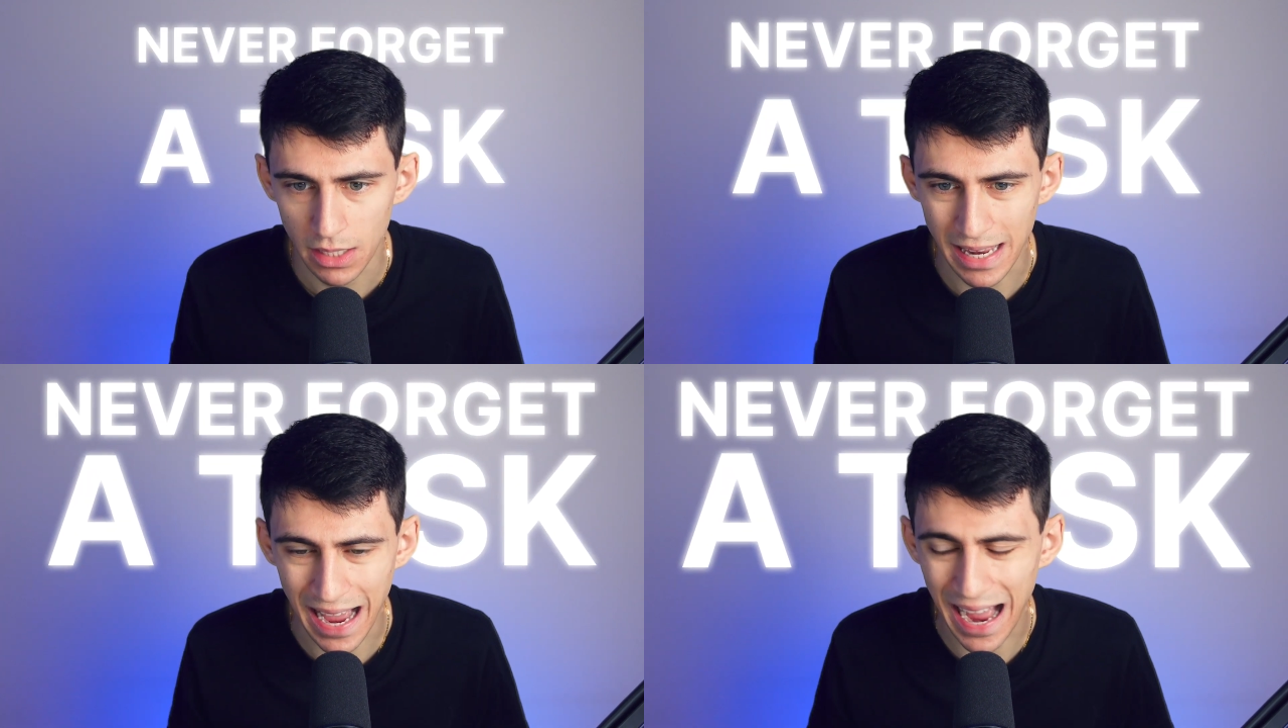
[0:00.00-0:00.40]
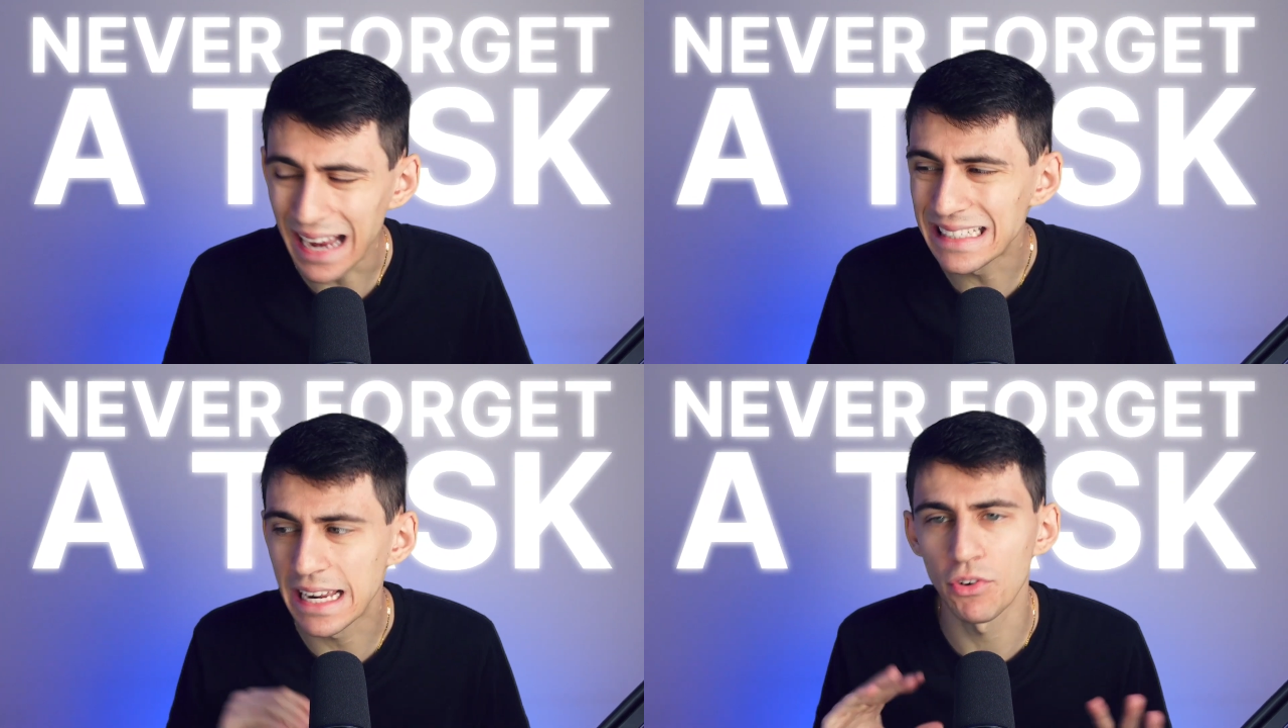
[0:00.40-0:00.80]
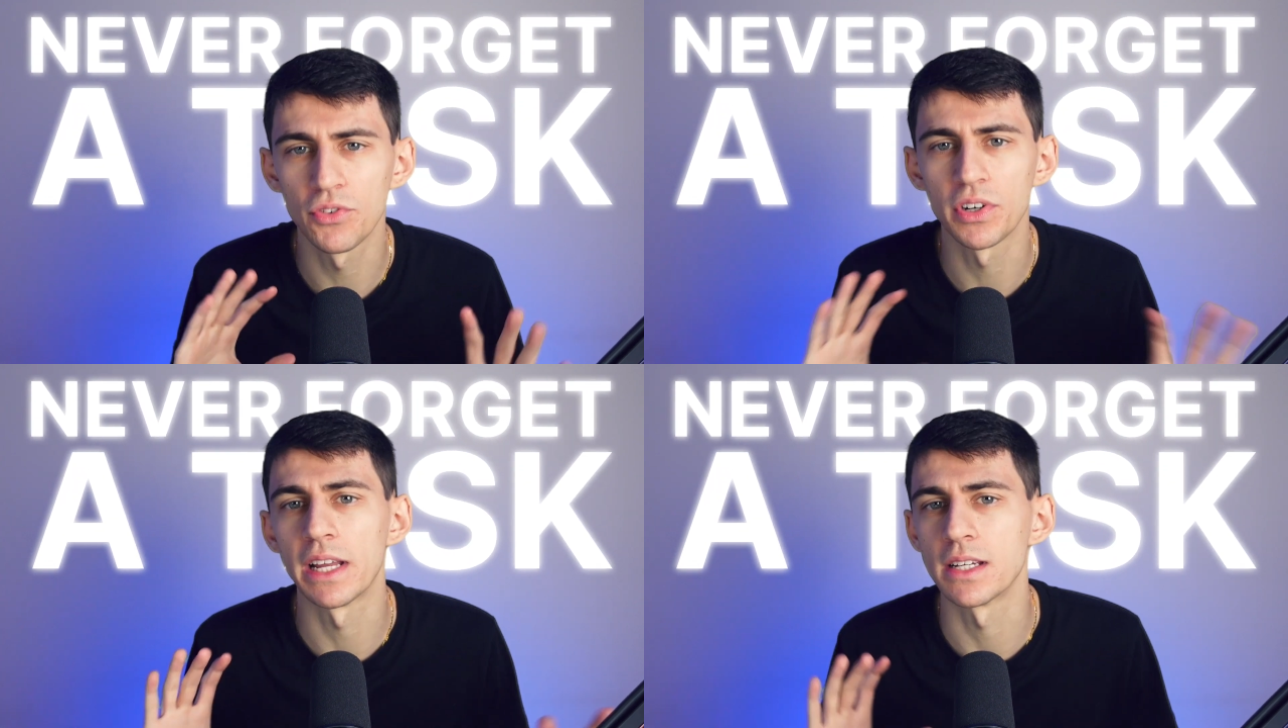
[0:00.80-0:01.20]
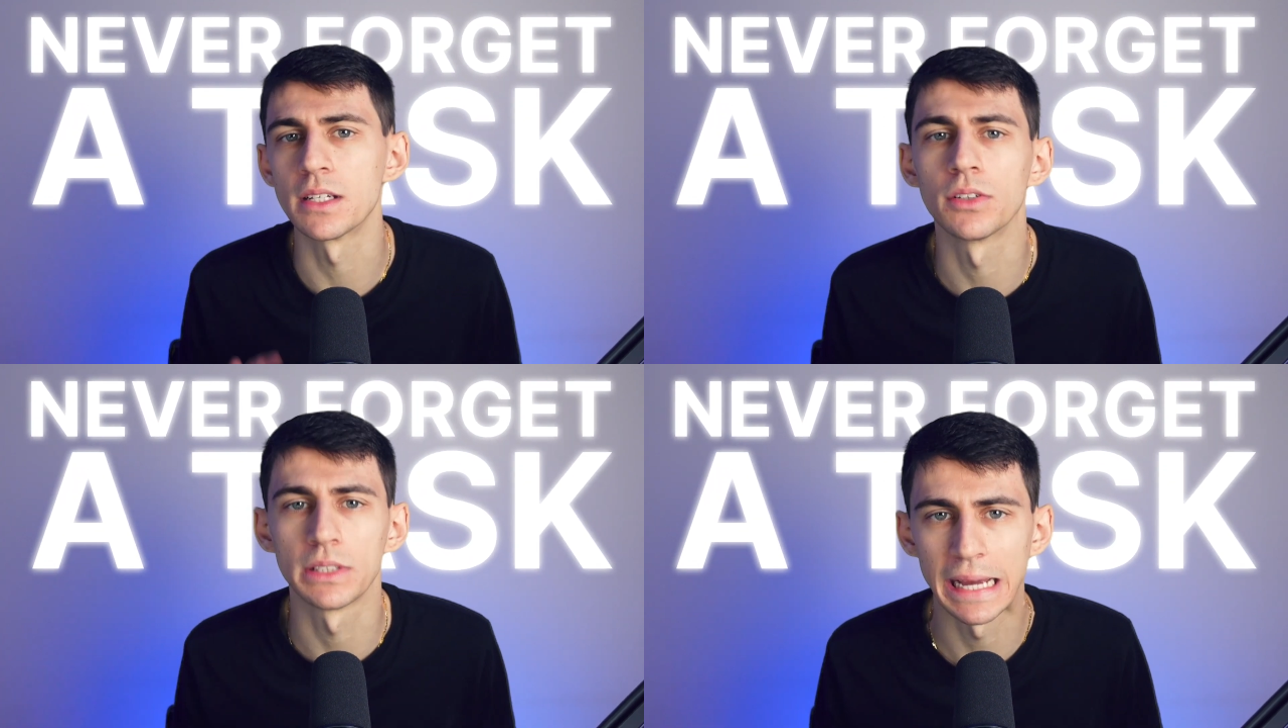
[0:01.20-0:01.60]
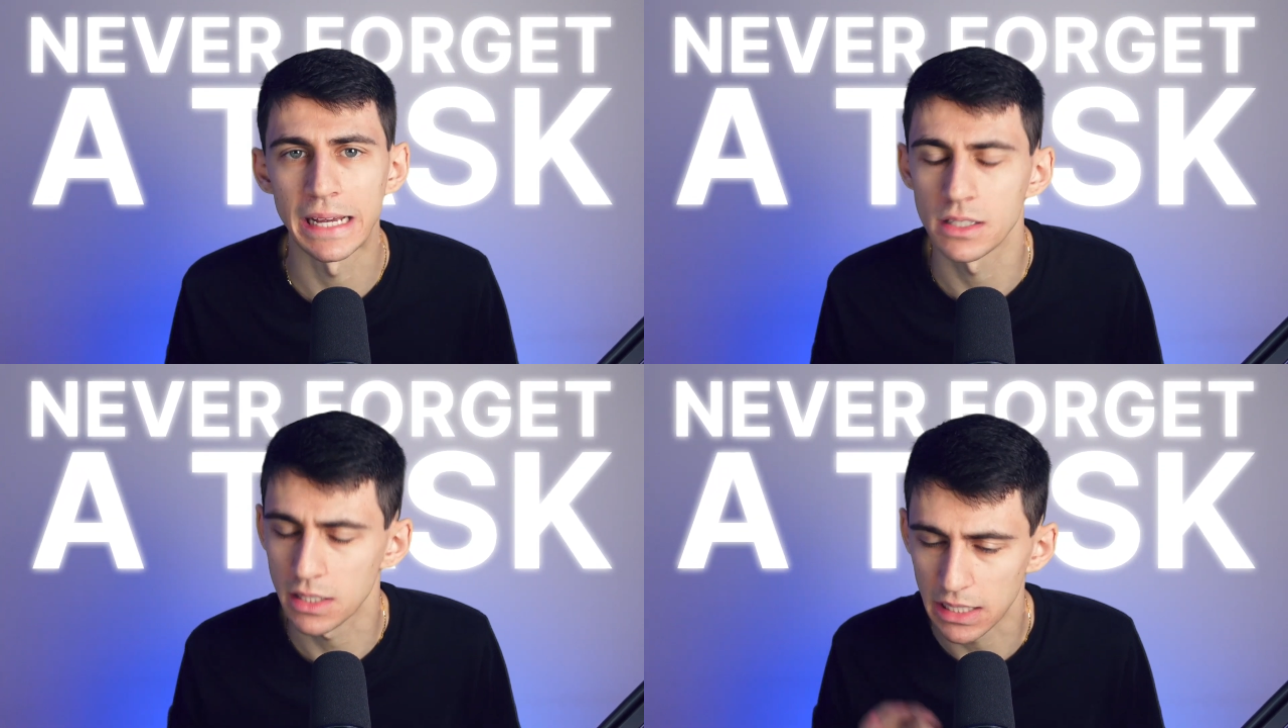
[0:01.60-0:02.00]
And I never forget a single
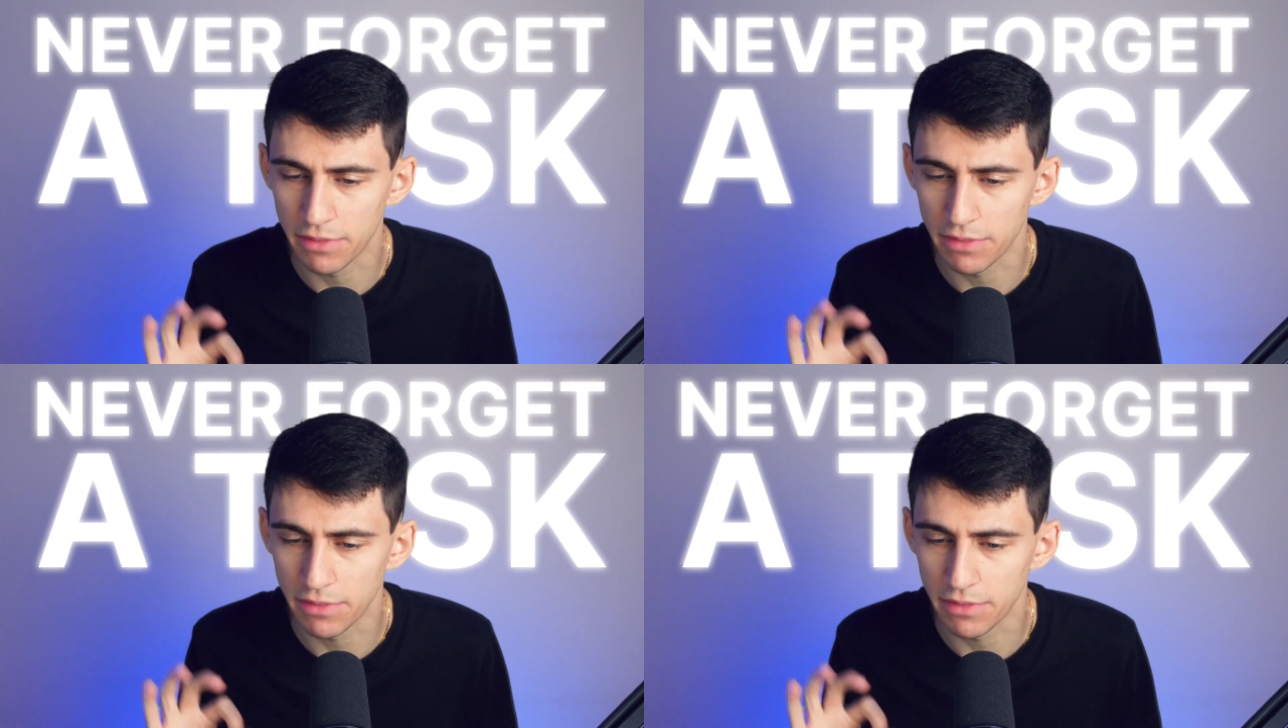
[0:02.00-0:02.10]
task